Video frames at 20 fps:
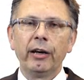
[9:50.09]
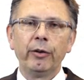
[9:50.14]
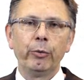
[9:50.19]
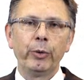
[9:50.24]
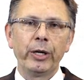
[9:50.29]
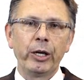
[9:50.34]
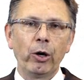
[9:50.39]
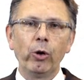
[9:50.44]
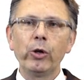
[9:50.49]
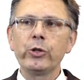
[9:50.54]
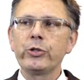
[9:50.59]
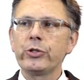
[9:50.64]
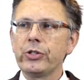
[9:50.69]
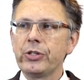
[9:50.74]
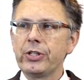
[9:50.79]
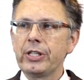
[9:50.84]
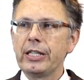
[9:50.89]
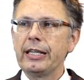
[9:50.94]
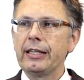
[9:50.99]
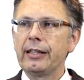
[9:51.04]
We also
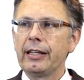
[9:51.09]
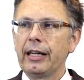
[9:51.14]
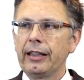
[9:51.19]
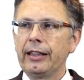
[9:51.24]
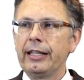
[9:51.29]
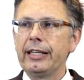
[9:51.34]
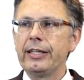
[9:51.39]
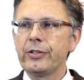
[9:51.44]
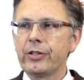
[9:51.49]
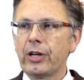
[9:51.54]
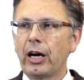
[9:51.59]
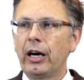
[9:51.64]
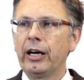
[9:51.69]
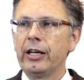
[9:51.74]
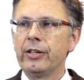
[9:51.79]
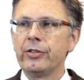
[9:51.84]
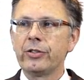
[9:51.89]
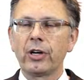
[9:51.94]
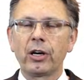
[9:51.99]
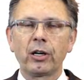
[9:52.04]
see that these
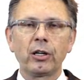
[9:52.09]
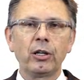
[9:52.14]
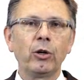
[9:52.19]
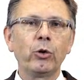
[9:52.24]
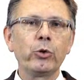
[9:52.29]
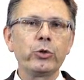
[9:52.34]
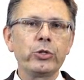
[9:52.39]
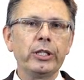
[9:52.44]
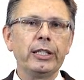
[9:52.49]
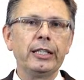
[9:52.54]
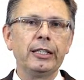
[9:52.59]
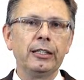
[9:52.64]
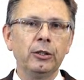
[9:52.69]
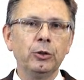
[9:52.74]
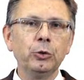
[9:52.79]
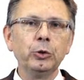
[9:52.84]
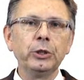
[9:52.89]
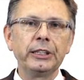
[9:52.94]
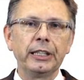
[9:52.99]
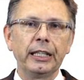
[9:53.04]
ions are closely
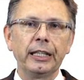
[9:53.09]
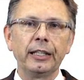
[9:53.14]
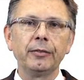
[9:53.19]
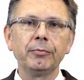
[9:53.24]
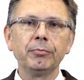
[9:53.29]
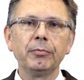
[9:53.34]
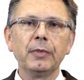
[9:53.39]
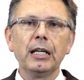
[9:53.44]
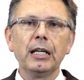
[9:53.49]
eluting,